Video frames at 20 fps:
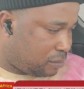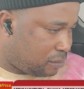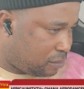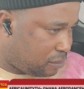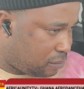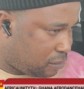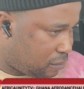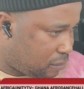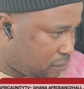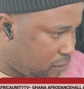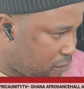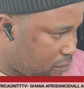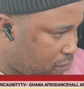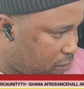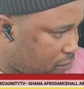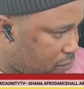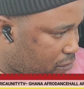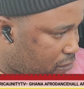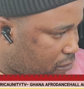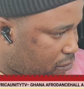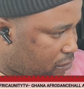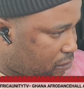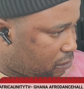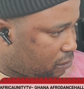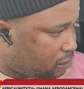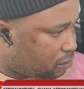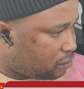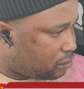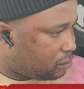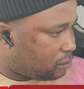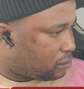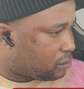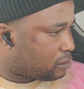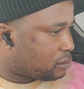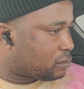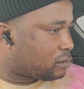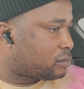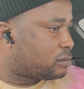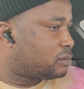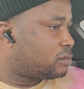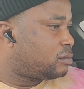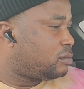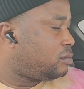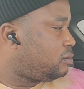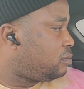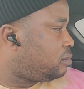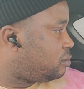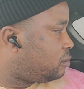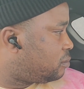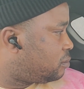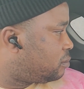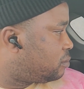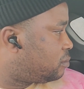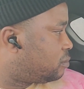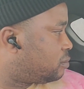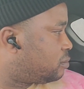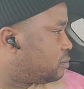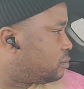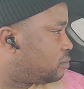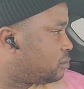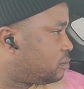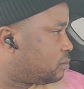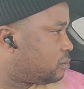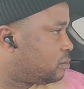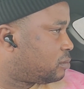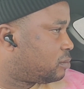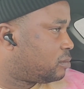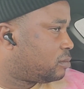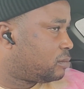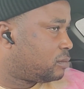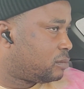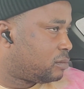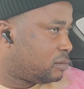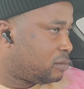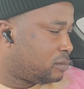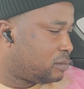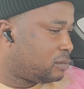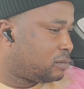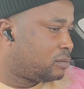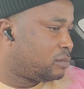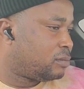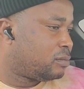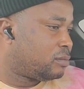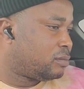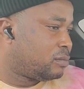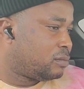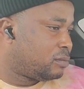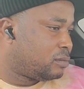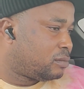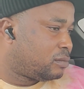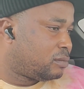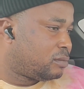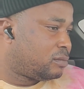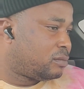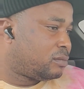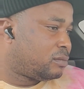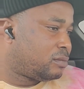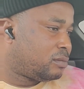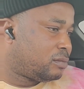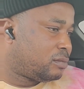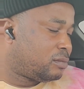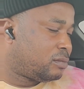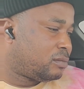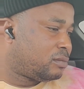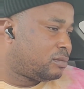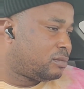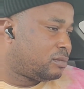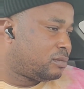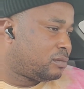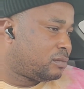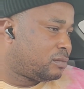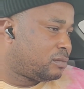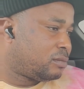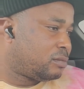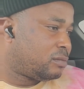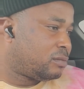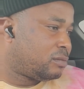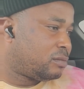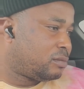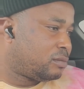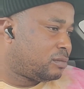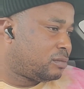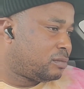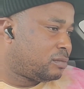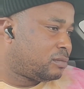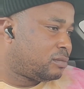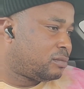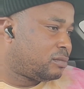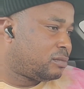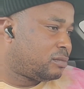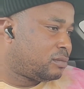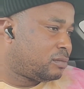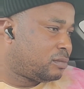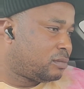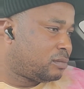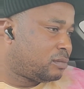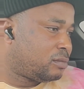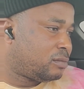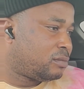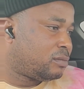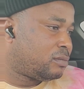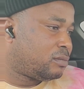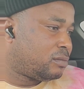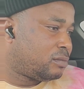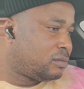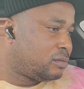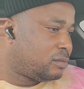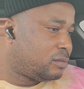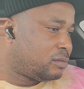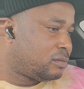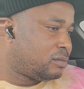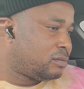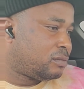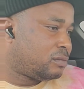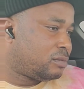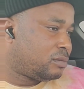No words are spoken by the person on screen.